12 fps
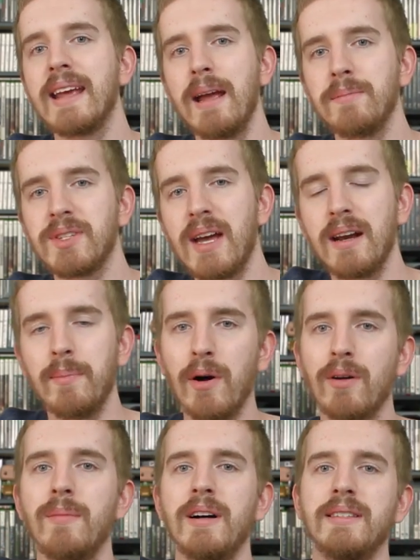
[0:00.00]
game site a
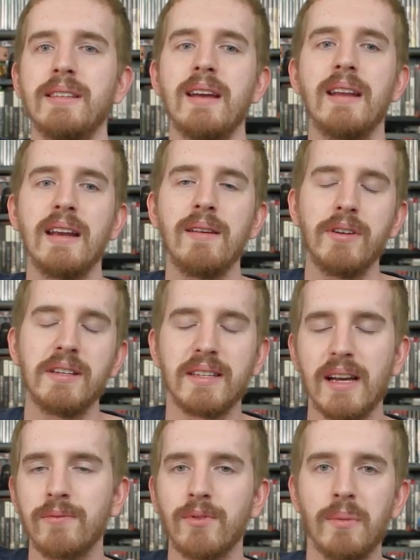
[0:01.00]
pokemon site and even a
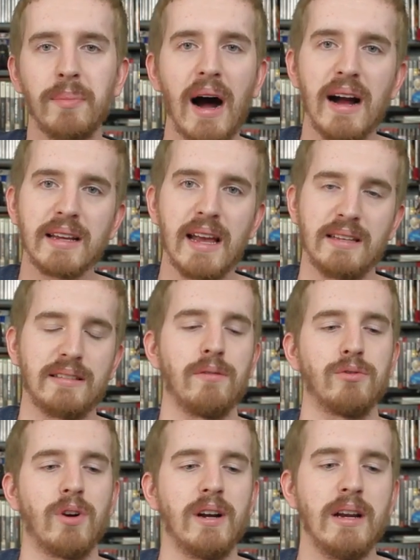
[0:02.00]
site for a podcast i
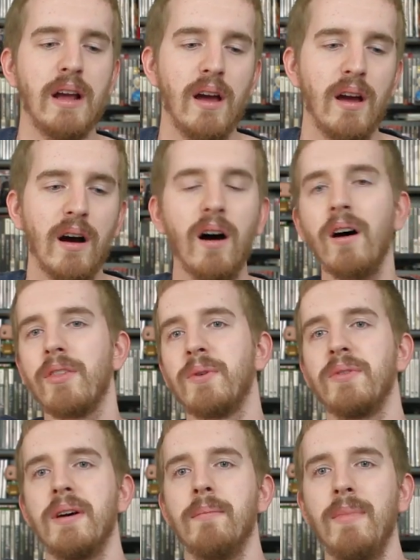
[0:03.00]
was running all
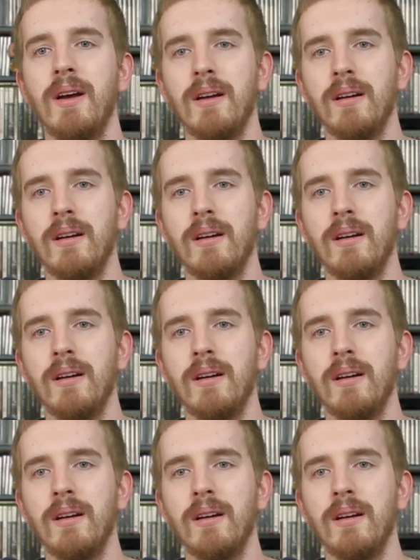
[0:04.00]
through them